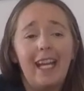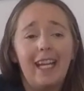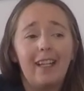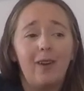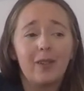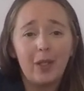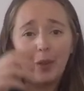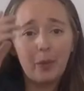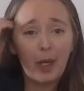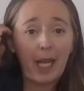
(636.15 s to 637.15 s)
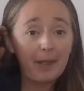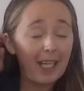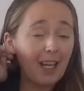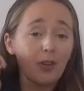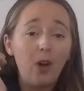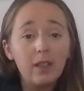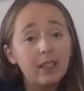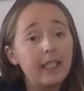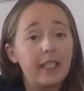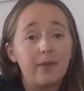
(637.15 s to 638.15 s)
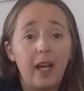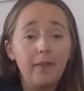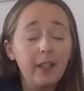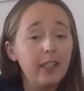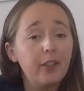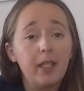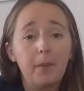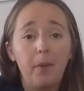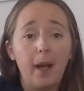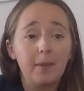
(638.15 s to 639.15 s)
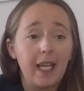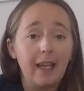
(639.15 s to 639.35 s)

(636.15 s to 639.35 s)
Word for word: And also, I'm going to have all the links for everything you need prepped,